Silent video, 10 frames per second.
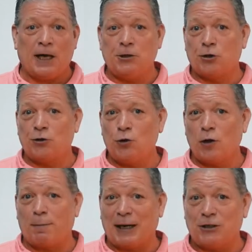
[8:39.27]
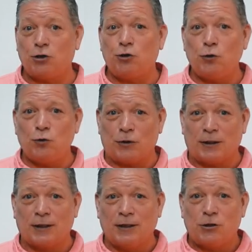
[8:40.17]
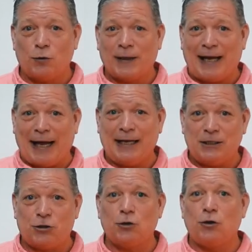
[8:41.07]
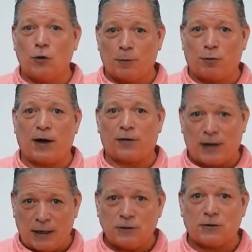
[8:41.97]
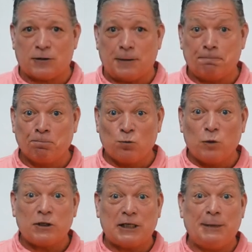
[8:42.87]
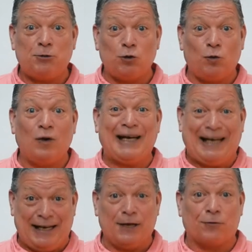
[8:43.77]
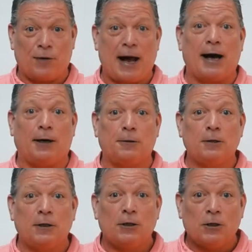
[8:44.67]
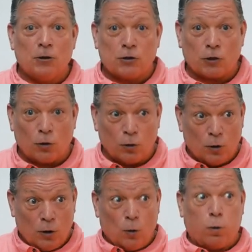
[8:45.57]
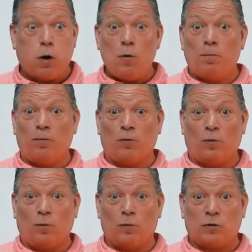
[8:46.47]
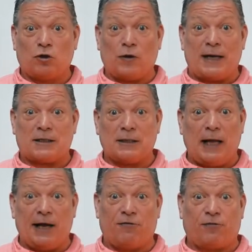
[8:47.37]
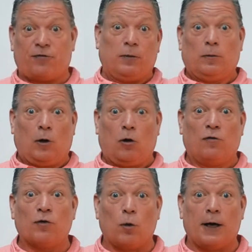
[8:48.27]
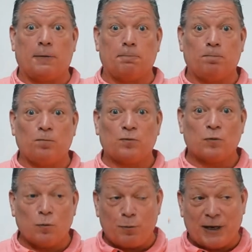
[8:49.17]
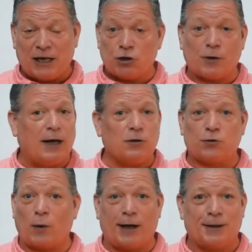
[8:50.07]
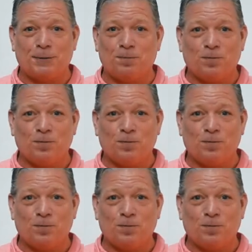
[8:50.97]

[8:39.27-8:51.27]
And you can do that by choosing to engage your breath consciously, which keeps you here now. So, stress, life, overwhelm, because you're elsewhere.